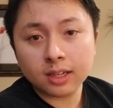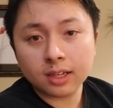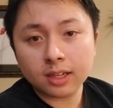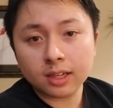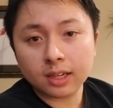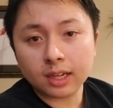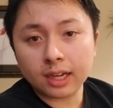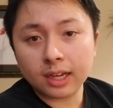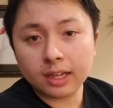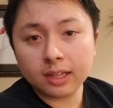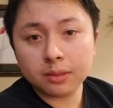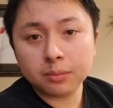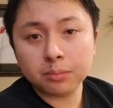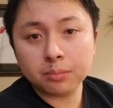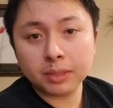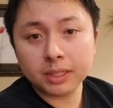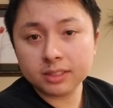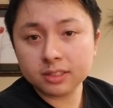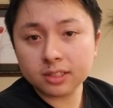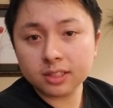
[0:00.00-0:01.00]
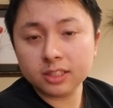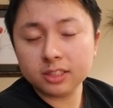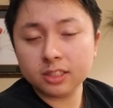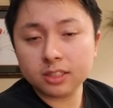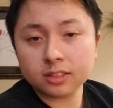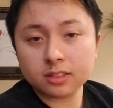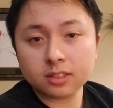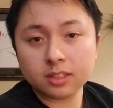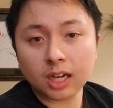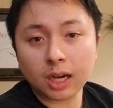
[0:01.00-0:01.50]
I basically
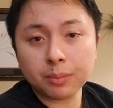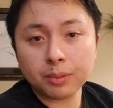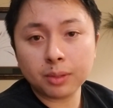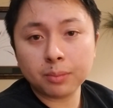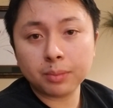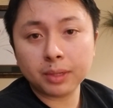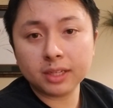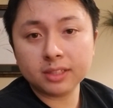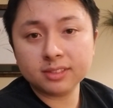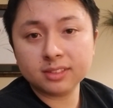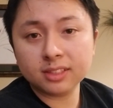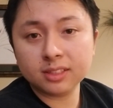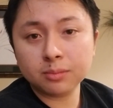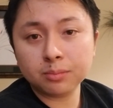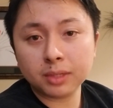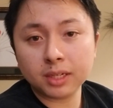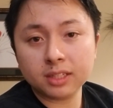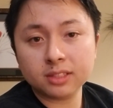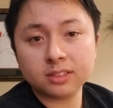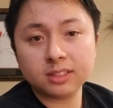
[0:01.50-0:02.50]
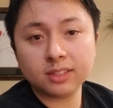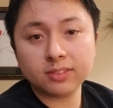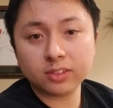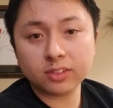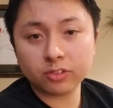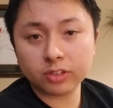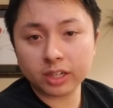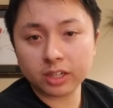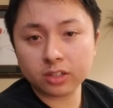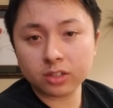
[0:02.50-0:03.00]
just copy and pasted my
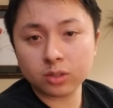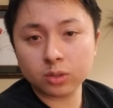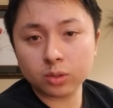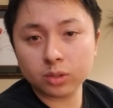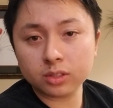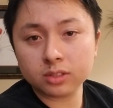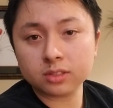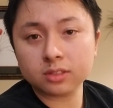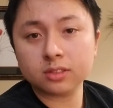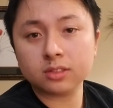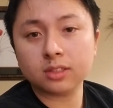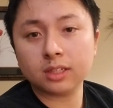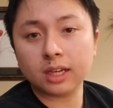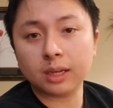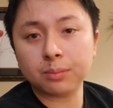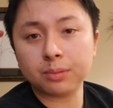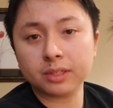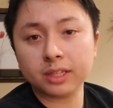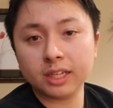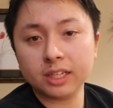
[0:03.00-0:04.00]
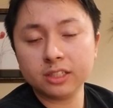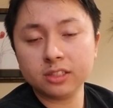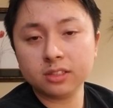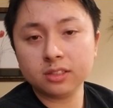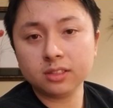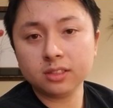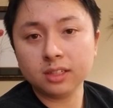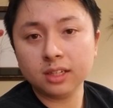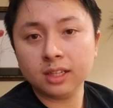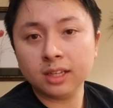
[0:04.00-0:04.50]
Steven Grider course
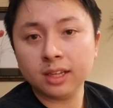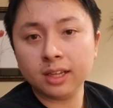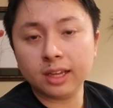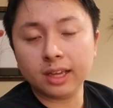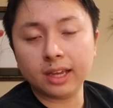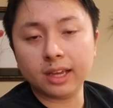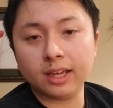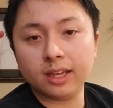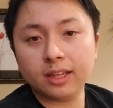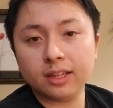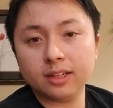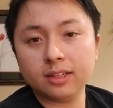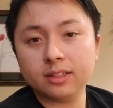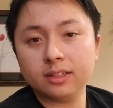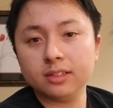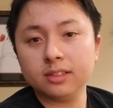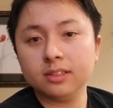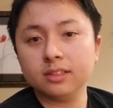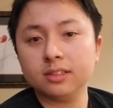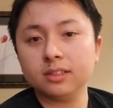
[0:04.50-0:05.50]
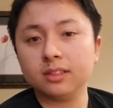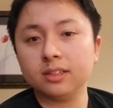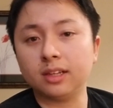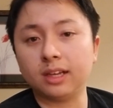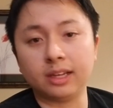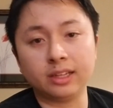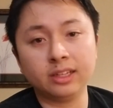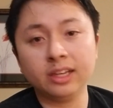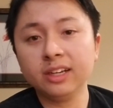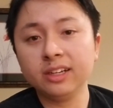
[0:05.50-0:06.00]
application and
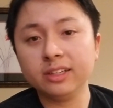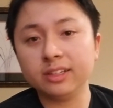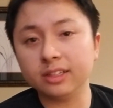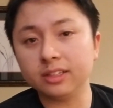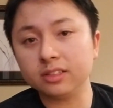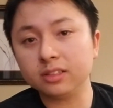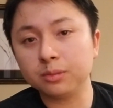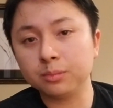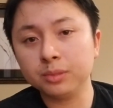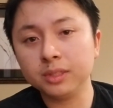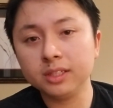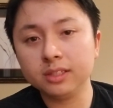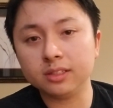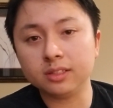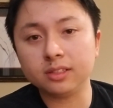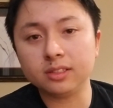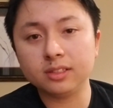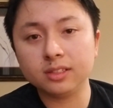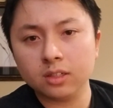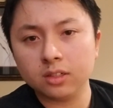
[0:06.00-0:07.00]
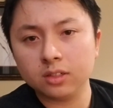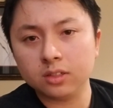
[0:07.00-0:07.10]
I gutted it completely.